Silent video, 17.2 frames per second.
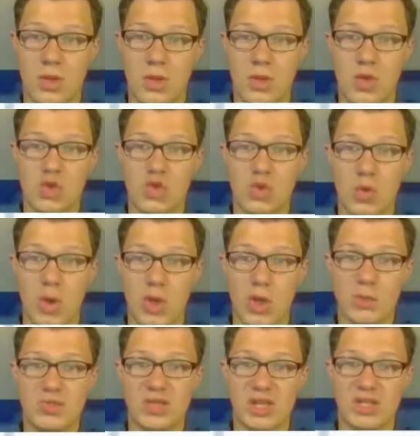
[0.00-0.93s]
So our
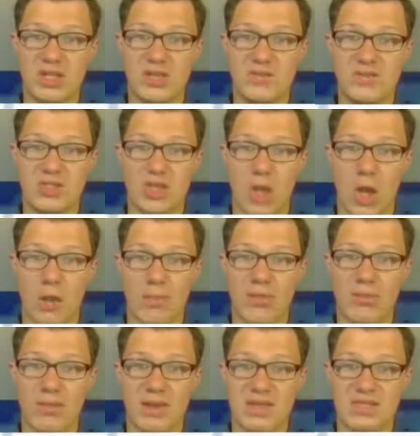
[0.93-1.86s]
objective is to
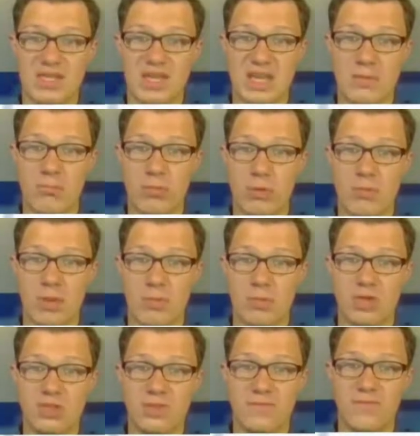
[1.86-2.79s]
optimize the input
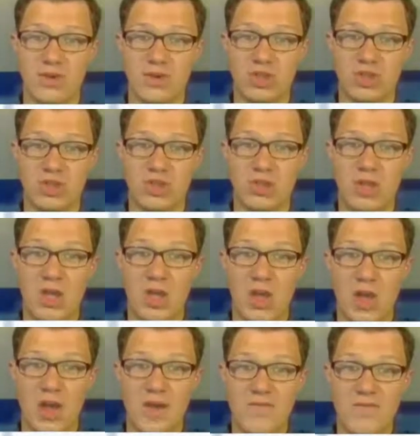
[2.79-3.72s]
membership function
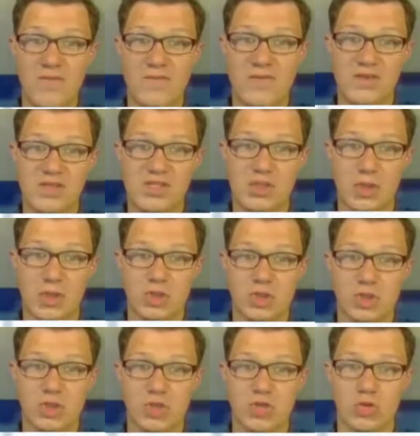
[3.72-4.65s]
of the fuzzy logic
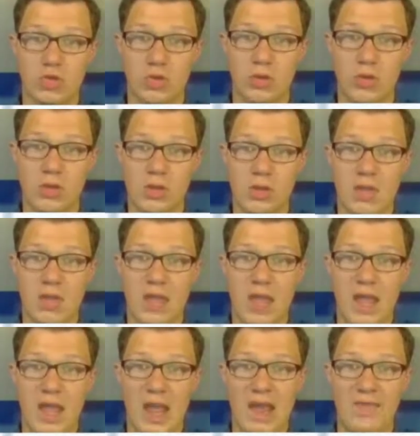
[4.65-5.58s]
control
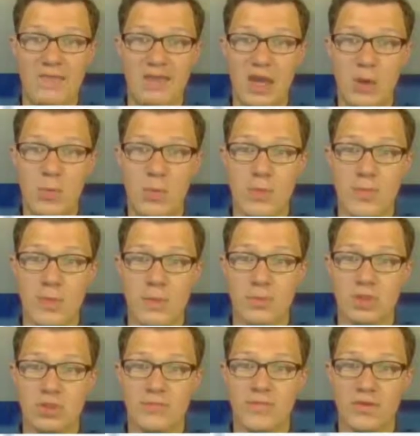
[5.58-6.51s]
and the output
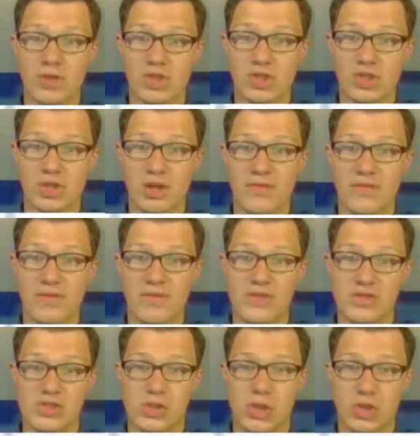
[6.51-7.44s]
membership function of the
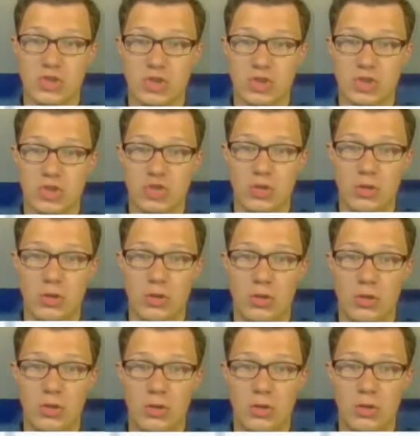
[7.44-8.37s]
fuzzy logic control.
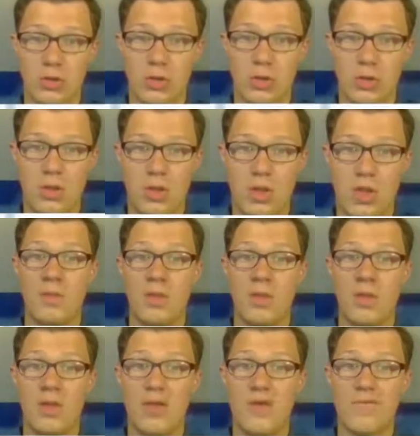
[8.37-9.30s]

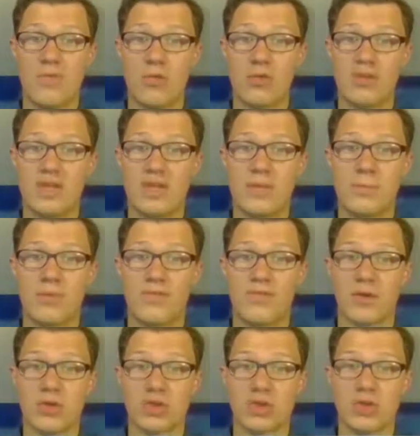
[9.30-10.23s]
For the input
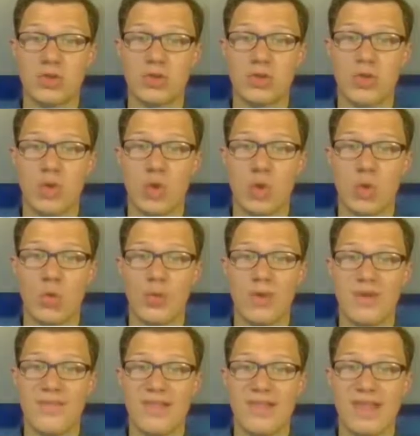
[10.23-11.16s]
function, we have
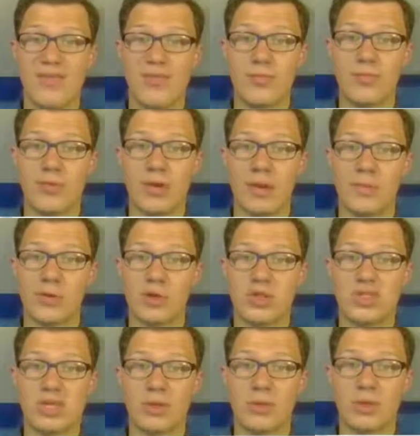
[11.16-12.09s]
11 parameters
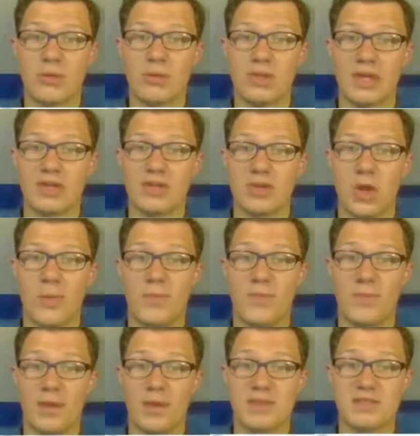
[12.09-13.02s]
that we would like to
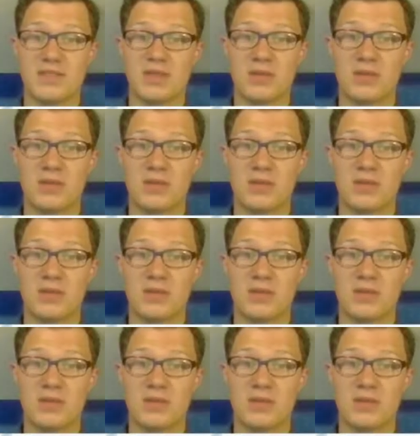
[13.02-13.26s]
optimize.